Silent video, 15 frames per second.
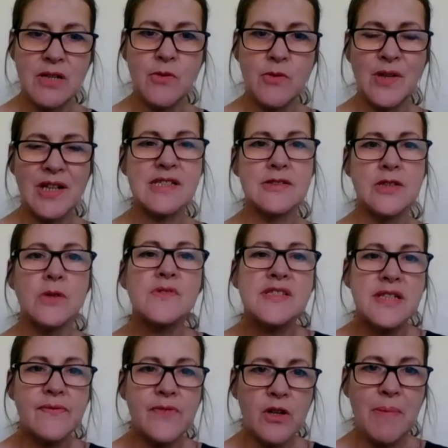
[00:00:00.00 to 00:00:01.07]
we don't
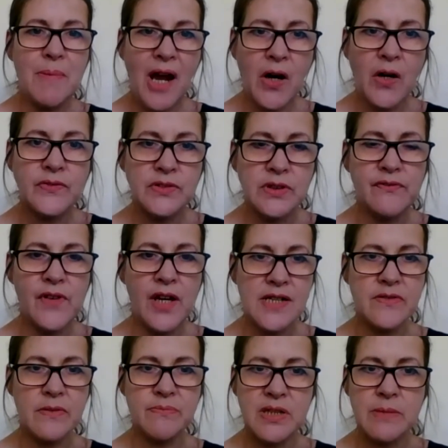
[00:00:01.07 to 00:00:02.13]
see very powerful
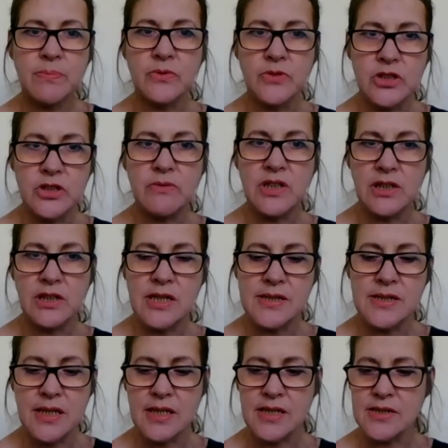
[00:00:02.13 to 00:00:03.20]
effects from people doing
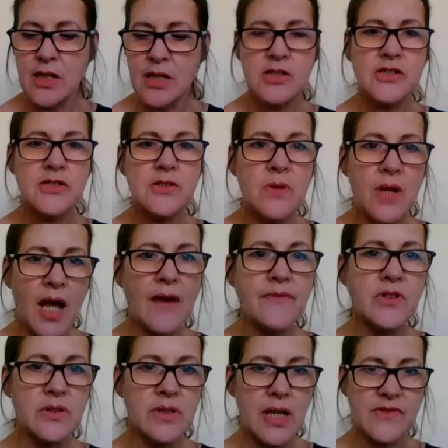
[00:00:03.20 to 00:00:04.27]
these things soon
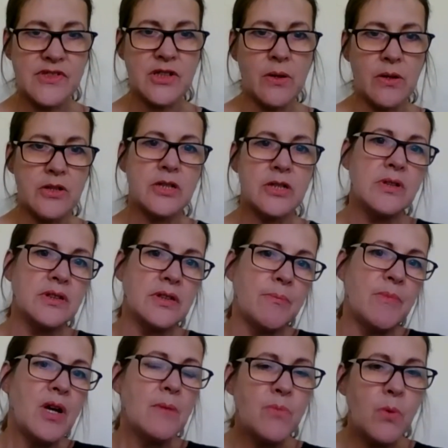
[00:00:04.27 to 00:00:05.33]
after they've started doing them.
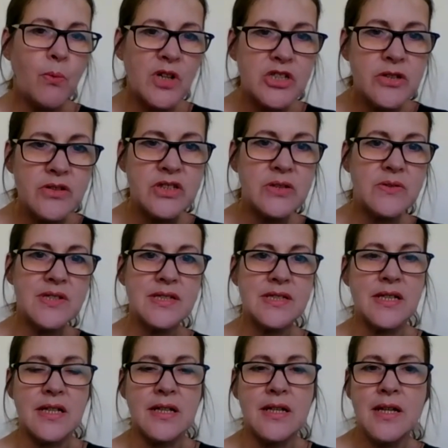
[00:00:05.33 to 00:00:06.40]
But what you do
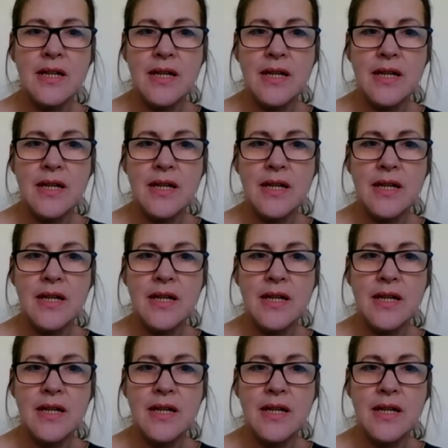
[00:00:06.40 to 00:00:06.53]
see